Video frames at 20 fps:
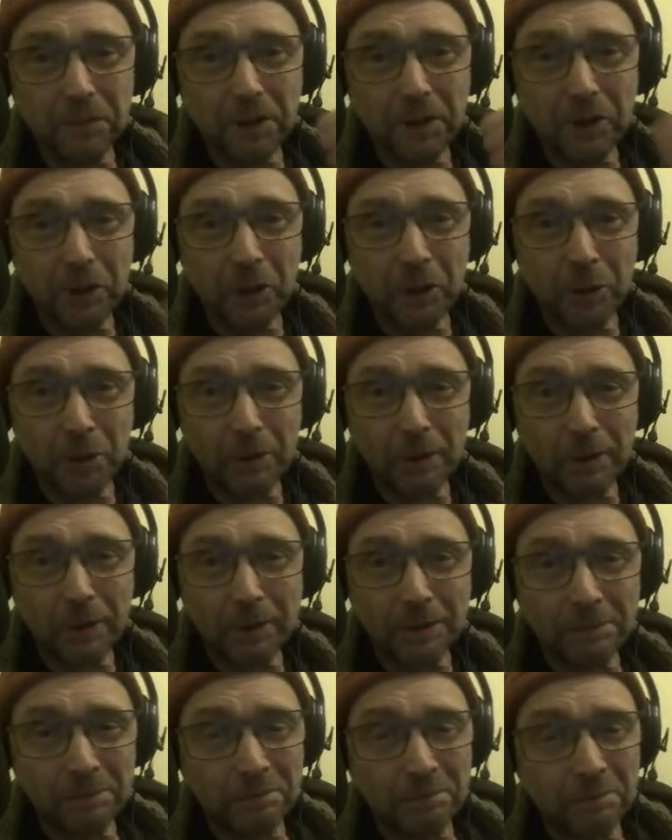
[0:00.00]
Totally.
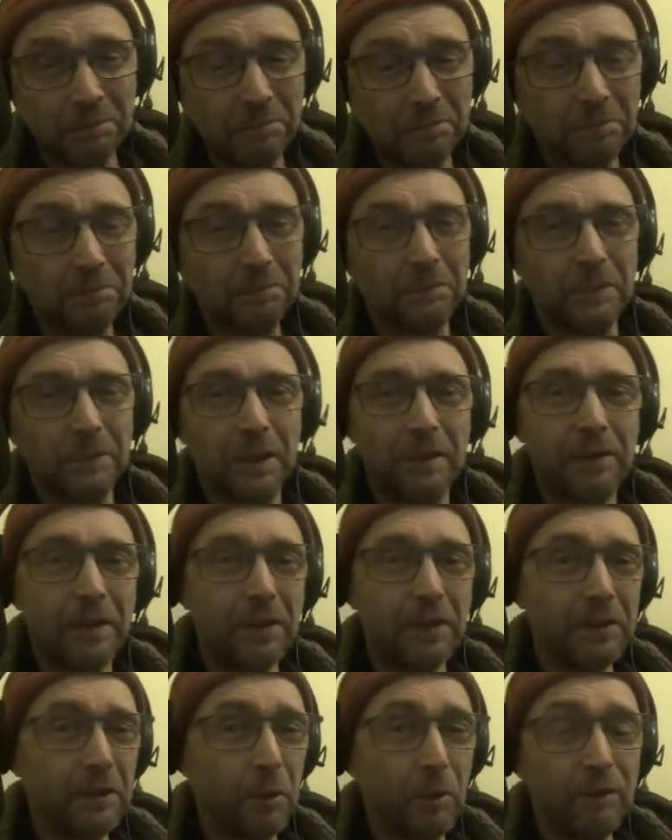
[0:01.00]
There's no